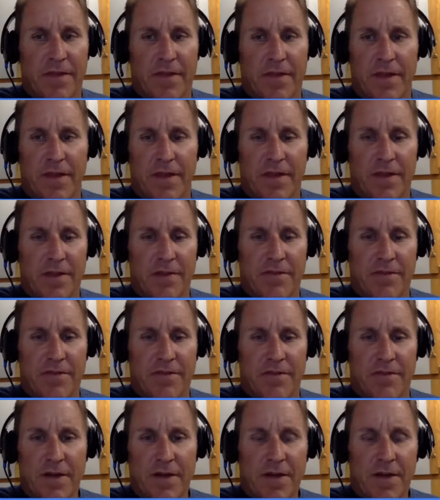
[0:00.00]

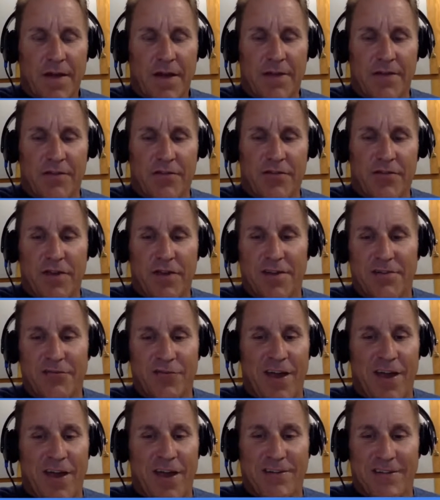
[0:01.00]
it's a tragic
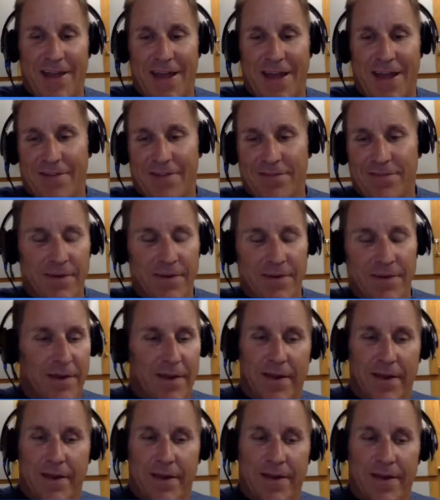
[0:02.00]
accident, and
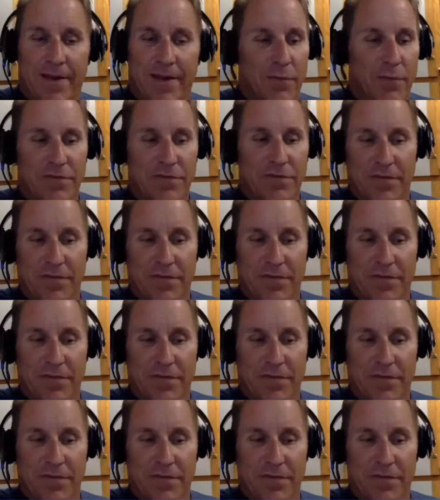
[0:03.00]
I wasn't there,